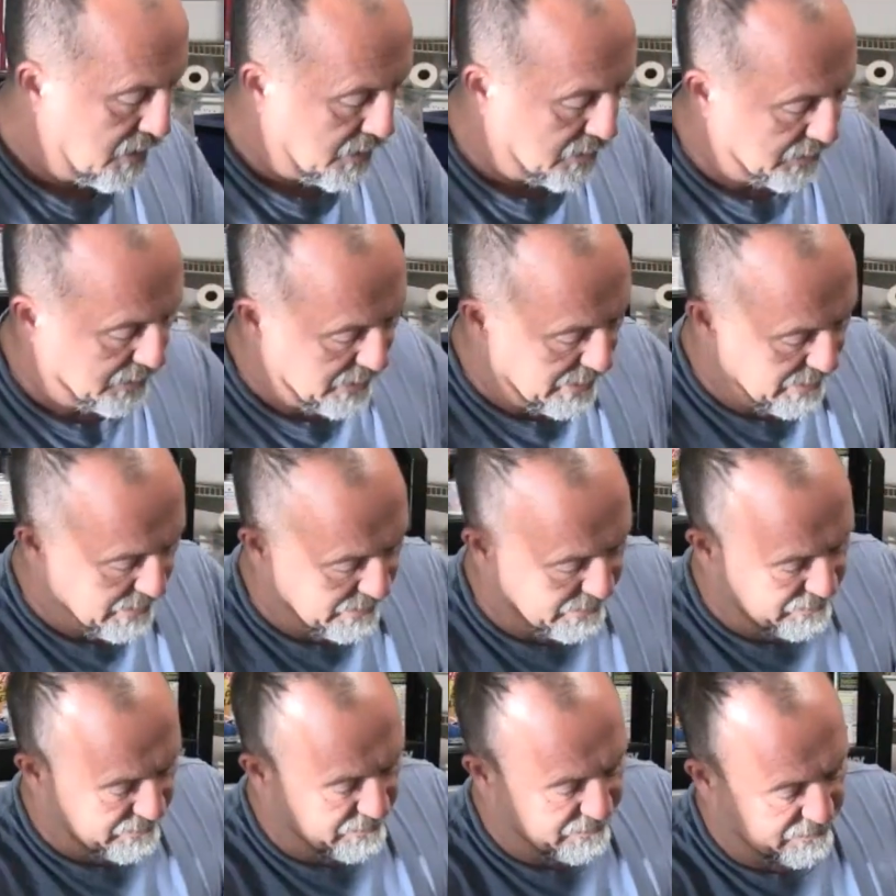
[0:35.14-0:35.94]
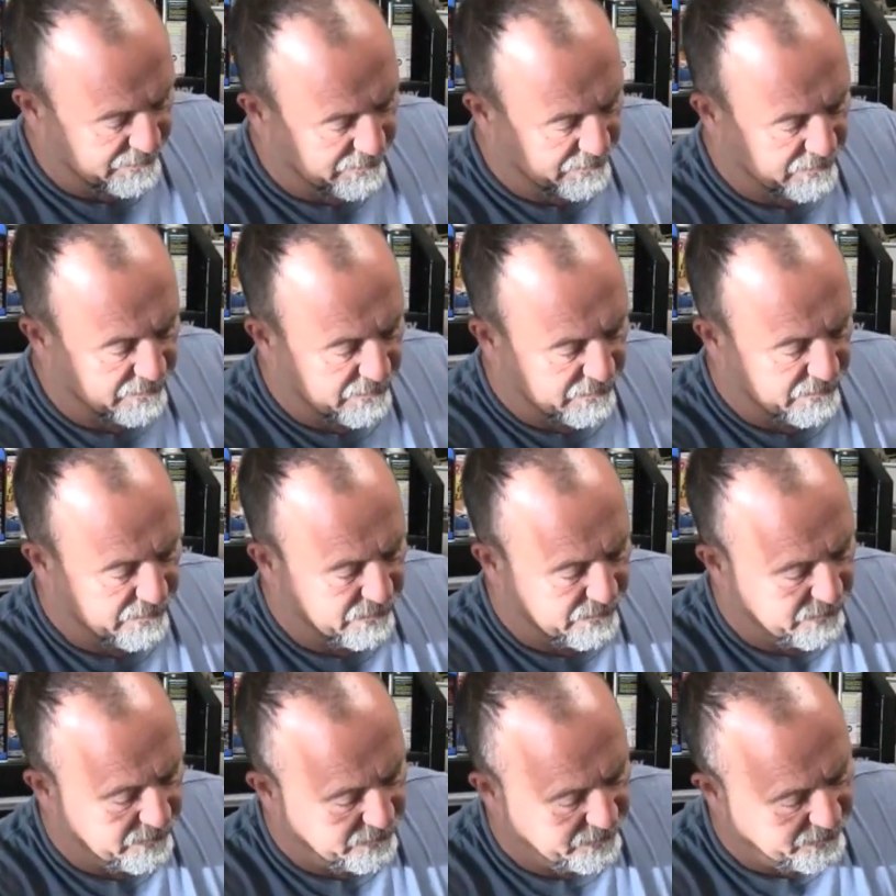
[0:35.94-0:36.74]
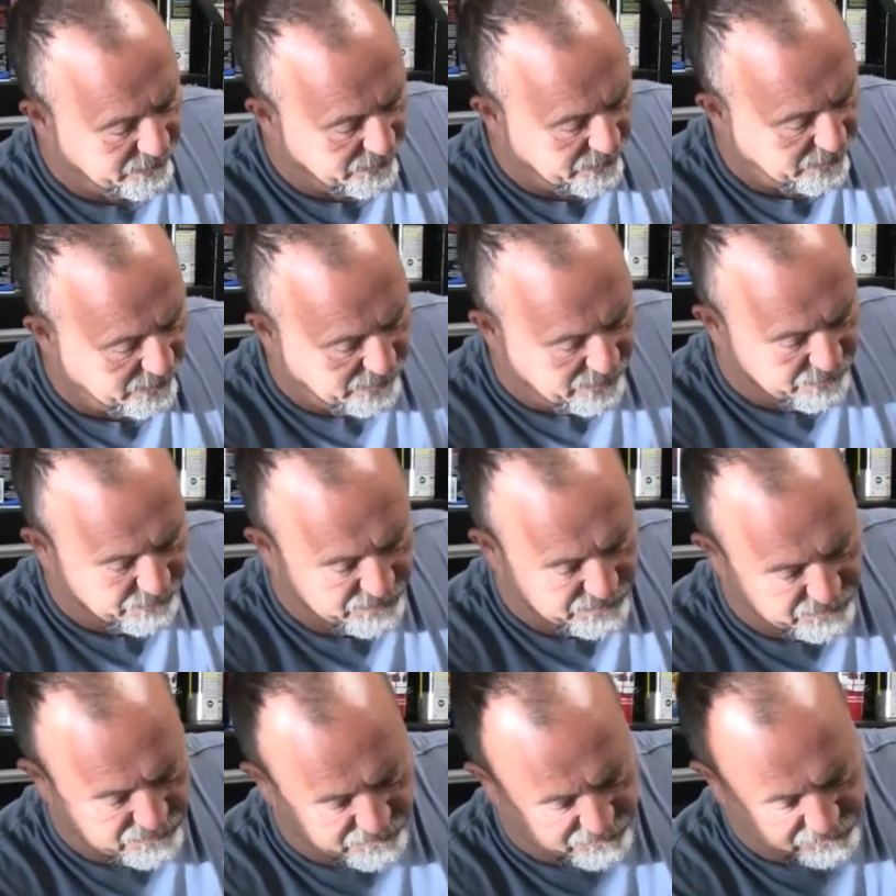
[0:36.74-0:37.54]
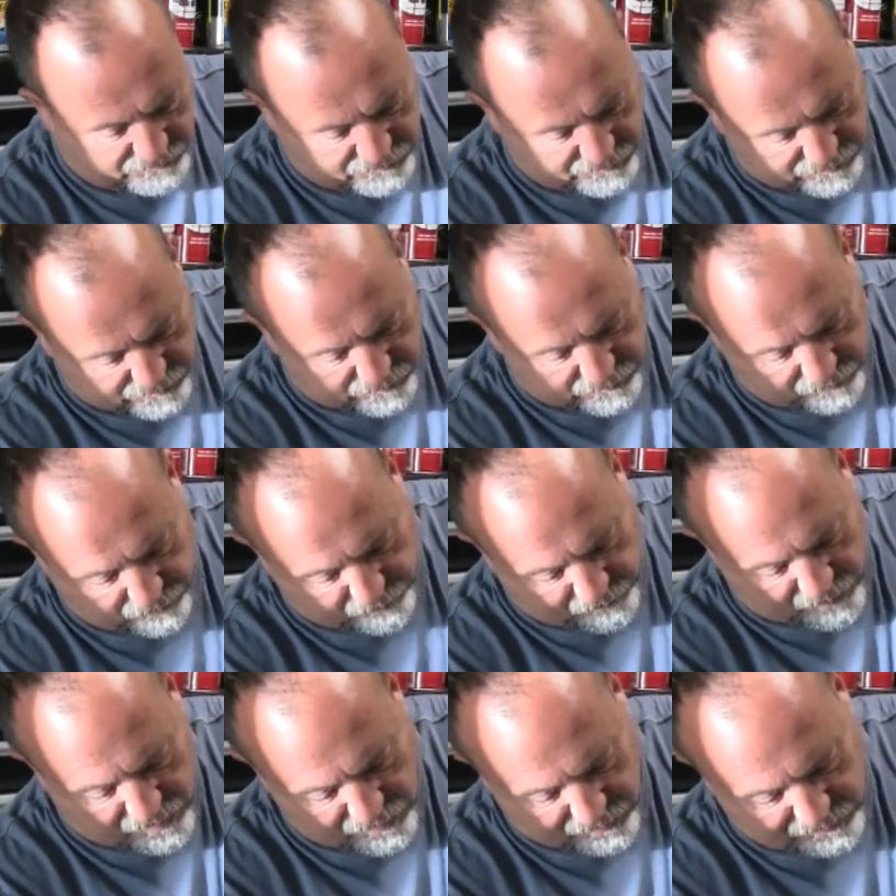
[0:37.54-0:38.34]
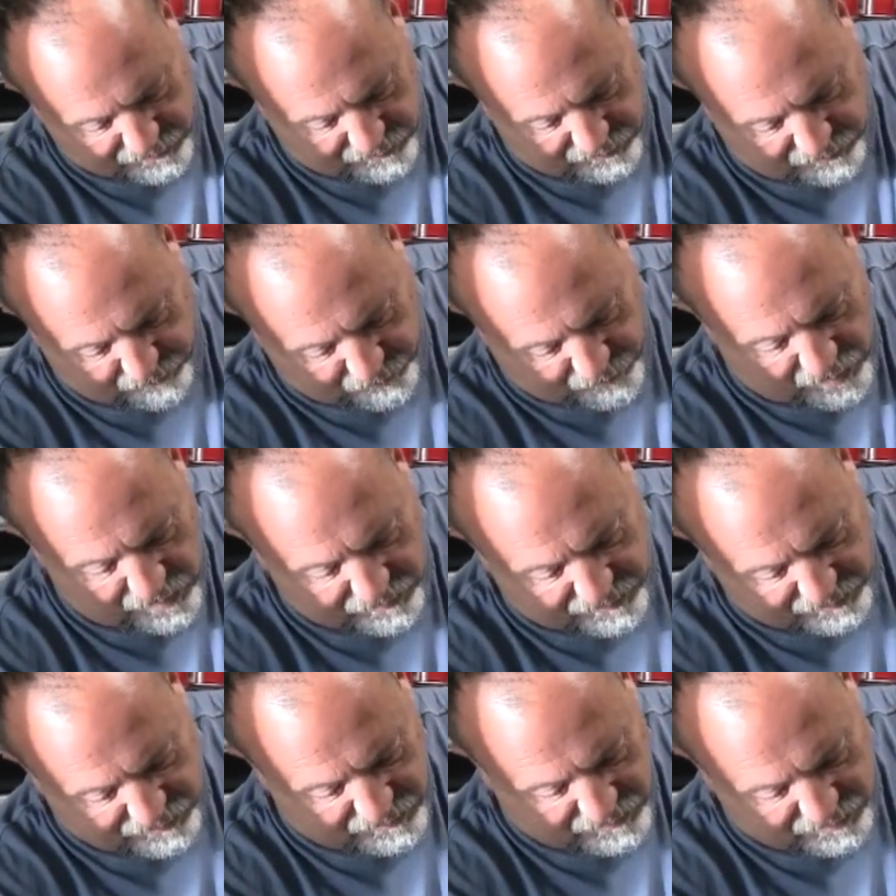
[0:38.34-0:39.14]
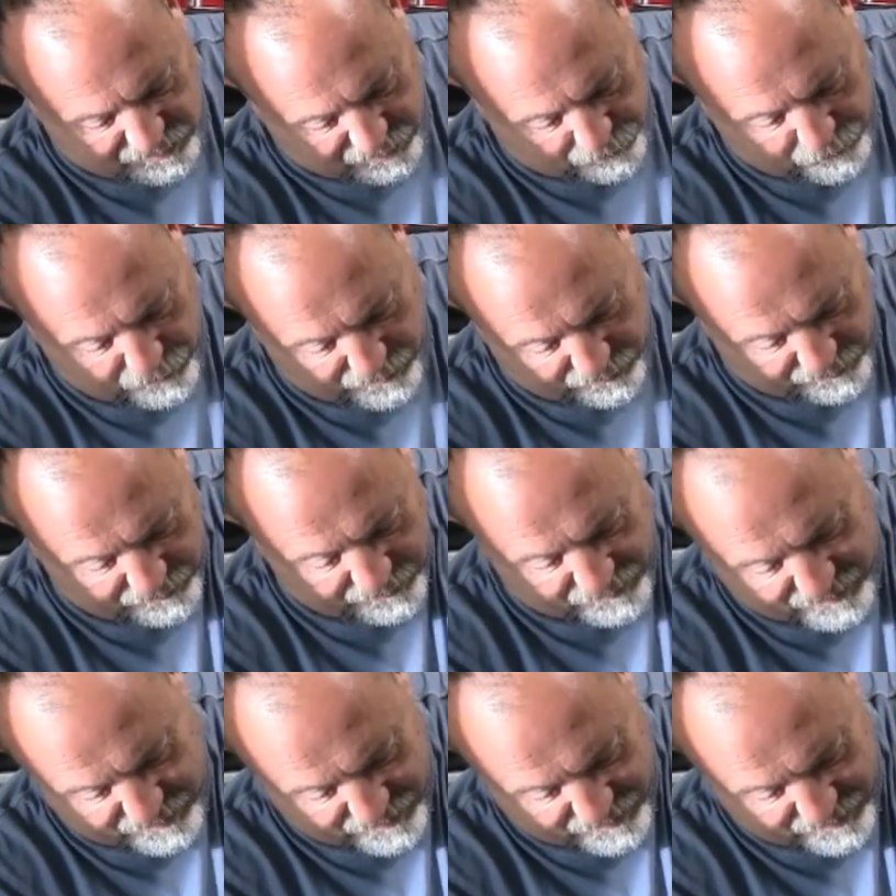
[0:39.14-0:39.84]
a lot. I mean, there's the fogging is disappearing.